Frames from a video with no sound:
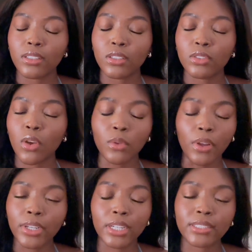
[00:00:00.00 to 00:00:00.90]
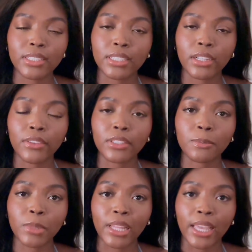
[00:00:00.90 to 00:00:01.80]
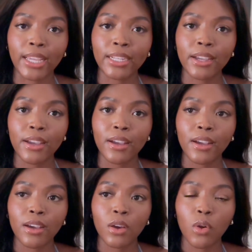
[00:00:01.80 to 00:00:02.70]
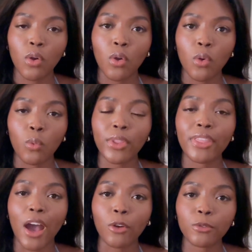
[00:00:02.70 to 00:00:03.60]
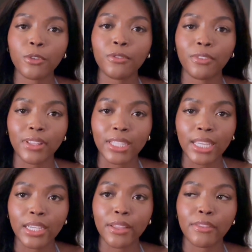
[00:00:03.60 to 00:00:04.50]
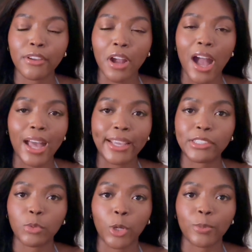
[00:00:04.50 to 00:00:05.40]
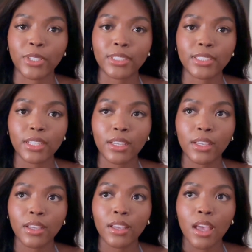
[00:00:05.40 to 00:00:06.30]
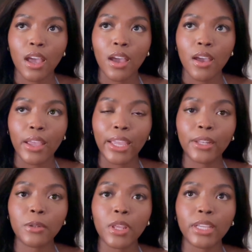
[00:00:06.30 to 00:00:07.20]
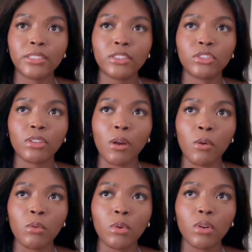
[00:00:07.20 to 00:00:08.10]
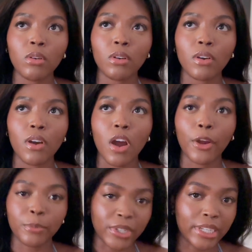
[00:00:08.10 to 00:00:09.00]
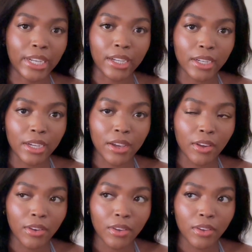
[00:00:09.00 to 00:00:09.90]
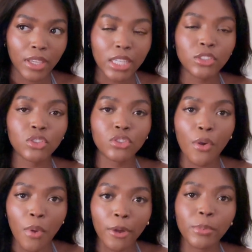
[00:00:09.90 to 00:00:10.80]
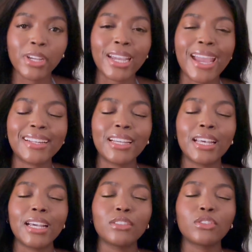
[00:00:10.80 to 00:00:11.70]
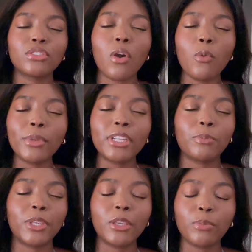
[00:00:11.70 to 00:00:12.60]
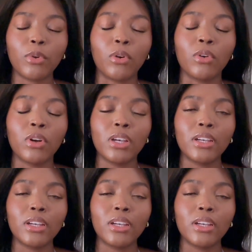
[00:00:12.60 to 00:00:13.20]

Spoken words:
no longer existing on this plane without fulfilling their highest purpose. It's so heartbreaking. It's so heartbreaking. And so many people